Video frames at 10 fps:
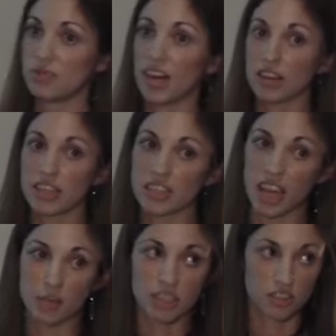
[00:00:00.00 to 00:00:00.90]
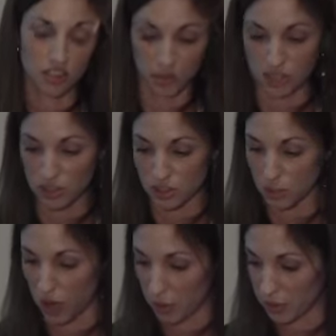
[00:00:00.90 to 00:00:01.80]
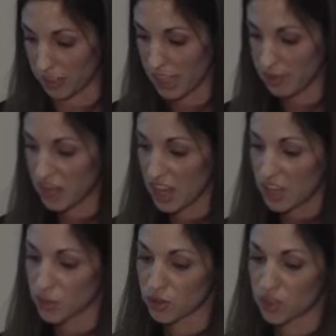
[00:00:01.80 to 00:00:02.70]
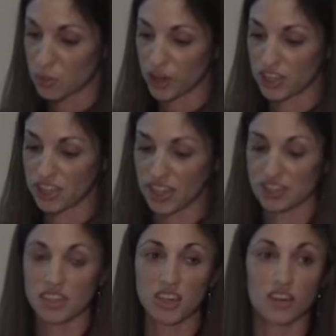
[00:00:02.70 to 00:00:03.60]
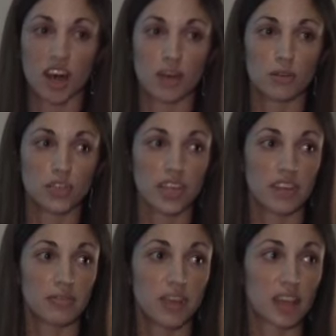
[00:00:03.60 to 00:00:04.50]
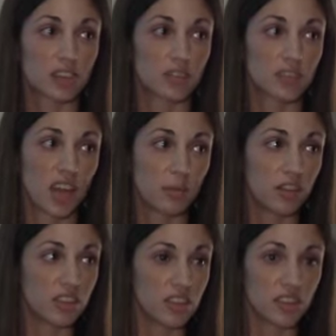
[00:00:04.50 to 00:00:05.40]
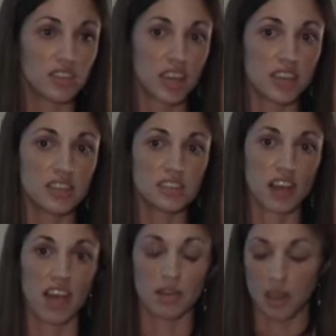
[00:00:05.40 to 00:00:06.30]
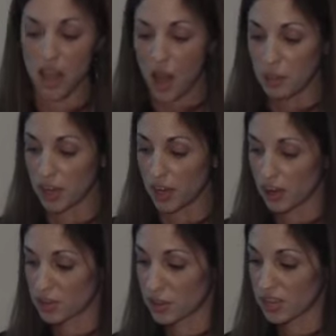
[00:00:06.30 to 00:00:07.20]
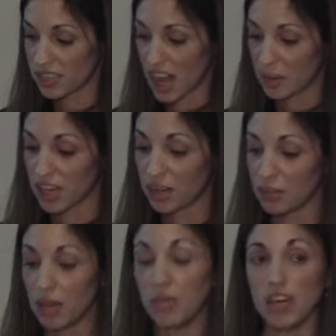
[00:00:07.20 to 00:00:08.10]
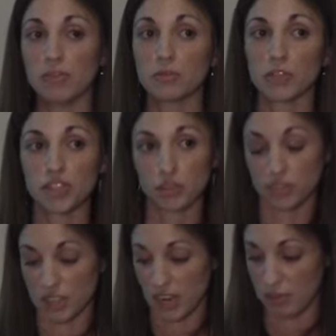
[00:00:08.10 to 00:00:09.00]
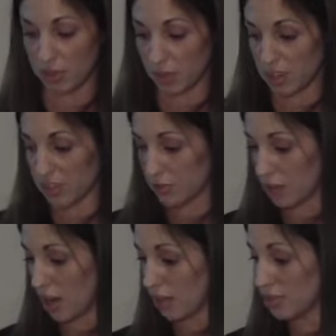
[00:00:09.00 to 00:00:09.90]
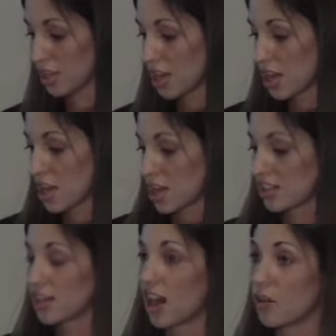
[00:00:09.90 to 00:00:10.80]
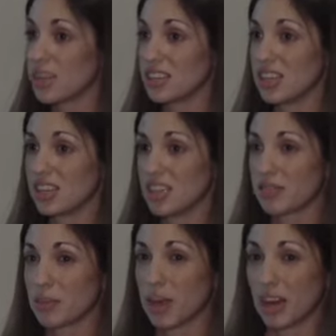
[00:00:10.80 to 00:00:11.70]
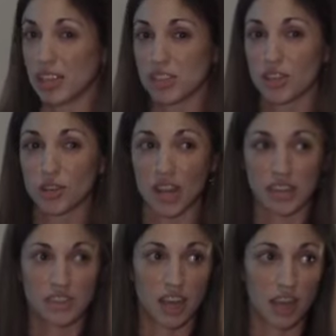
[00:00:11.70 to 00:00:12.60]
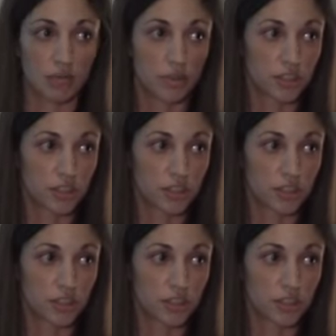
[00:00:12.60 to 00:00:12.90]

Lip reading: very time-consuming to do properly, so it's important to consider not only the factor of time within your study design, but also the time commitment for children and families involved. It's not always easy for parents to create time for